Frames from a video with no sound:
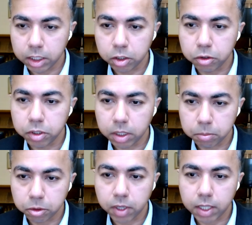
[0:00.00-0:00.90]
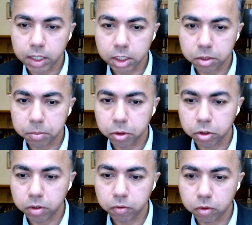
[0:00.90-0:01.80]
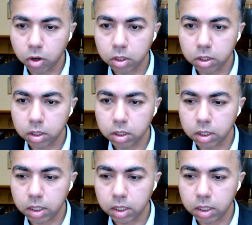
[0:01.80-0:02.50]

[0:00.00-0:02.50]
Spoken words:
including providing support for